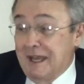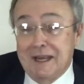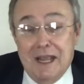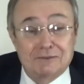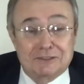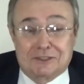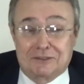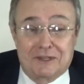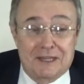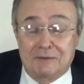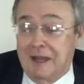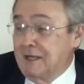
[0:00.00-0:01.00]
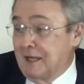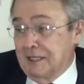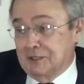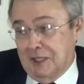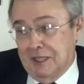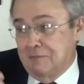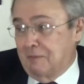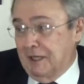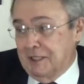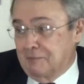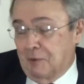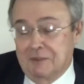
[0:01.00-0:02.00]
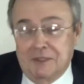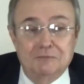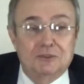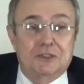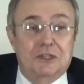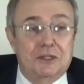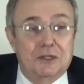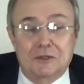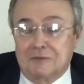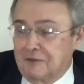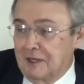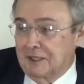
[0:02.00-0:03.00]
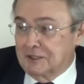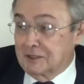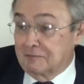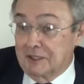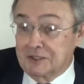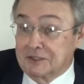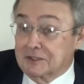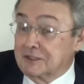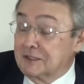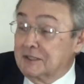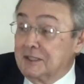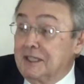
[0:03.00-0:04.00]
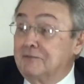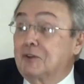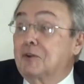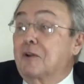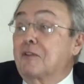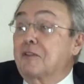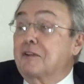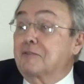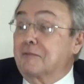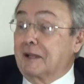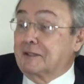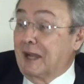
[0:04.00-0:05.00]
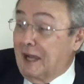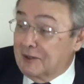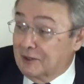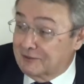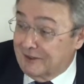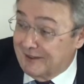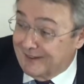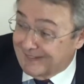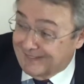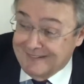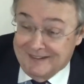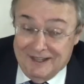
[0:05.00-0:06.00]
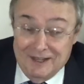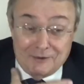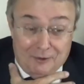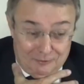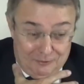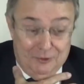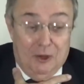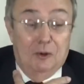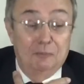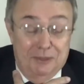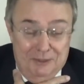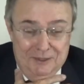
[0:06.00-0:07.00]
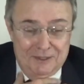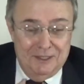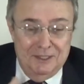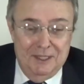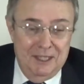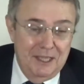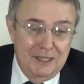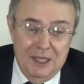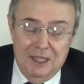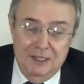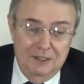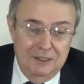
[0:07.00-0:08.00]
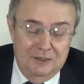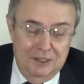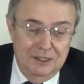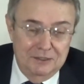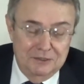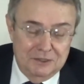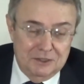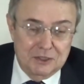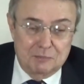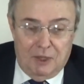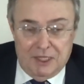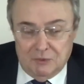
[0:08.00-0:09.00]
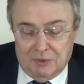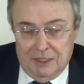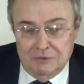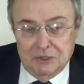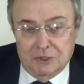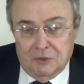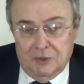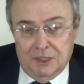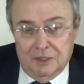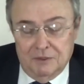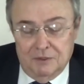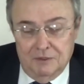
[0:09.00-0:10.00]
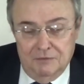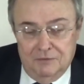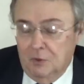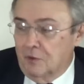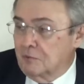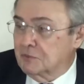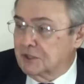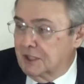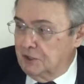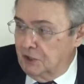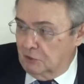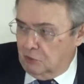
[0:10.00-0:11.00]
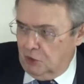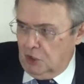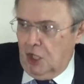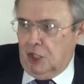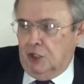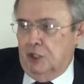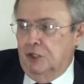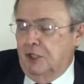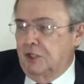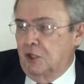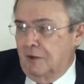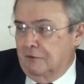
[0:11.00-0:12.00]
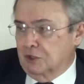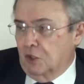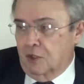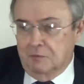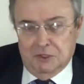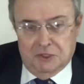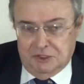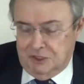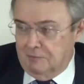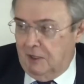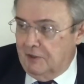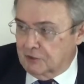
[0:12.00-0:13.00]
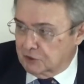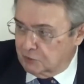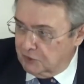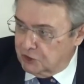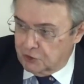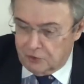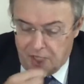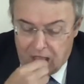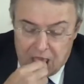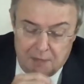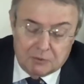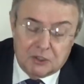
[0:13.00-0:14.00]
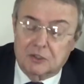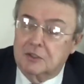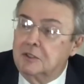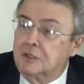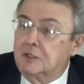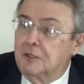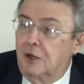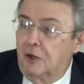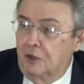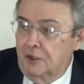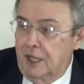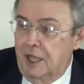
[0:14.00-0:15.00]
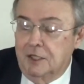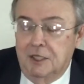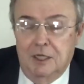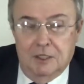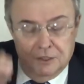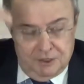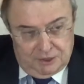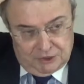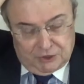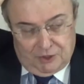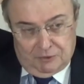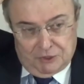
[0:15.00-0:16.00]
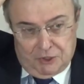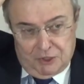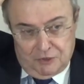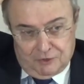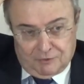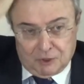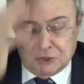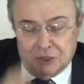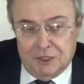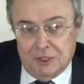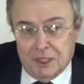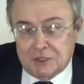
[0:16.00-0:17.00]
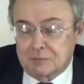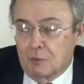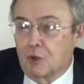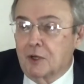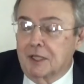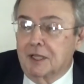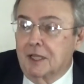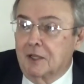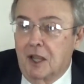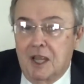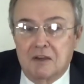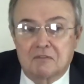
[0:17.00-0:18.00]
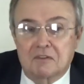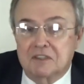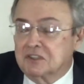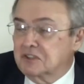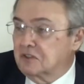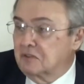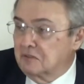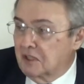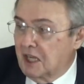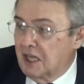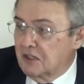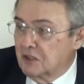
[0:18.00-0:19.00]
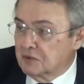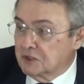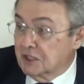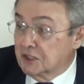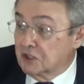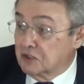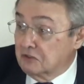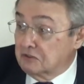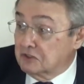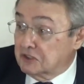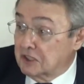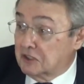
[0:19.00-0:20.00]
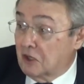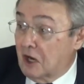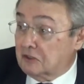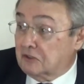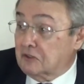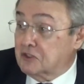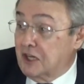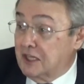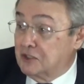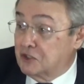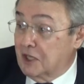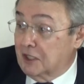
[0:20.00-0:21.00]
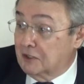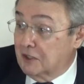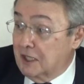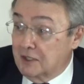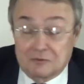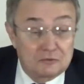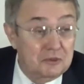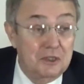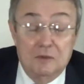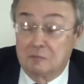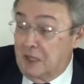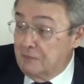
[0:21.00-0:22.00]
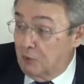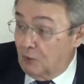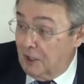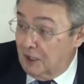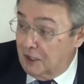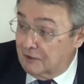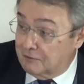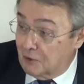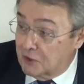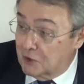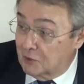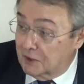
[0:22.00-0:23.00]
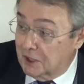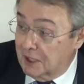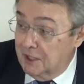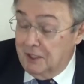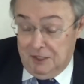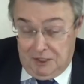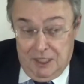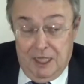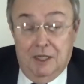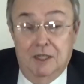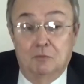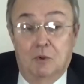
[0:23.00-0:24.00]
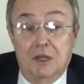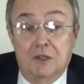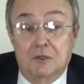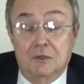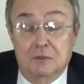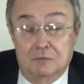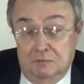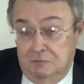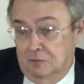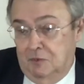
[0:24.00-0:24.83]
And I was so damn, I didn't ask anybody's permission. I'm sitting there and finally somebody says, I haven't heard a thing from that guy over there. I was gulp. and I, you know, I explained what I was doing, and a few of them said, you know, good luck, kid. They knew I was harmless. And some others, what's your name? And oh, right. all that, yeah. So I went to the university the next morning, and every student that I knew said, "Did you see Dr. James yet? day? people are hunting for you." And yeah, and one of their